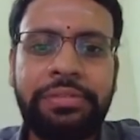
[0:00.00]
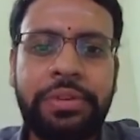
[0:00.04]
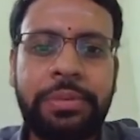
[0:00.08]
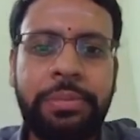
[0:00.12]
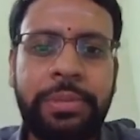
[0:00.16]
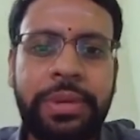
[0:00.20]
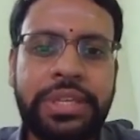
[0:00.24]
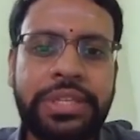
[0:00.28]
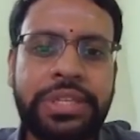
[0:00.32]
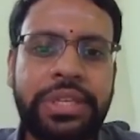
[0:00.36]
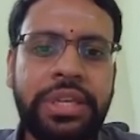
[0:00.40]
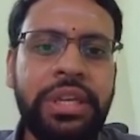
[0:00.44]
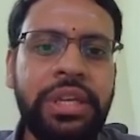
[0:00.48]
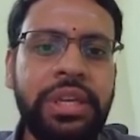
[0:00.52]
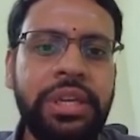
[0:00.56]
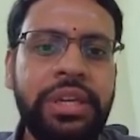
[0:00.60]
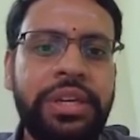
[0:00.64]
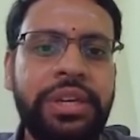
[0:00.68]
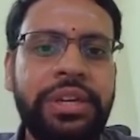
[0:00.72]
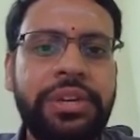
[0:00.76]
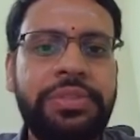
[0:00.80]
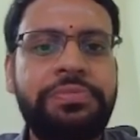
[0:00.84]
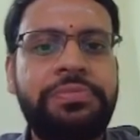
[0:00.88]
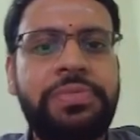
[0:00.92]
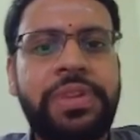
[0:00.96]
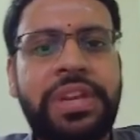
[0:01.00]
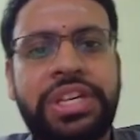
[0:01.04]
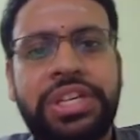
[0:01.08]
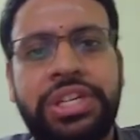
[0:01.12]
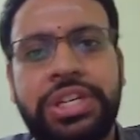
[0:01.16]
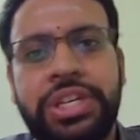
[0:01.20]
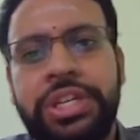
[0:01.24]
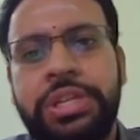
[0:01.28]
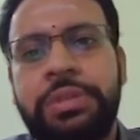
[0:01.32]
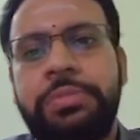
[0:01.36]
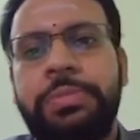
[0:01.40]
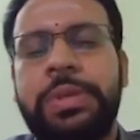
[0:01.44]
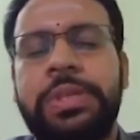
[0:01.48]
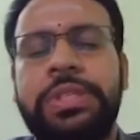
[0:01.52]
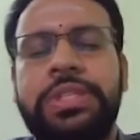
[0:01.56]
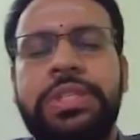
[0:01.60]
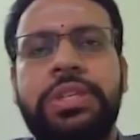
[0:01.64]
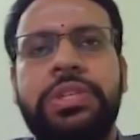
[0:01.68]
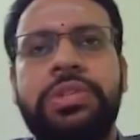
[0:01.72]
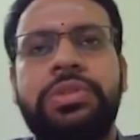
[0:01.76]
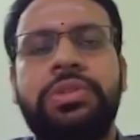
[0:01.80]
imaging, reflection imaging.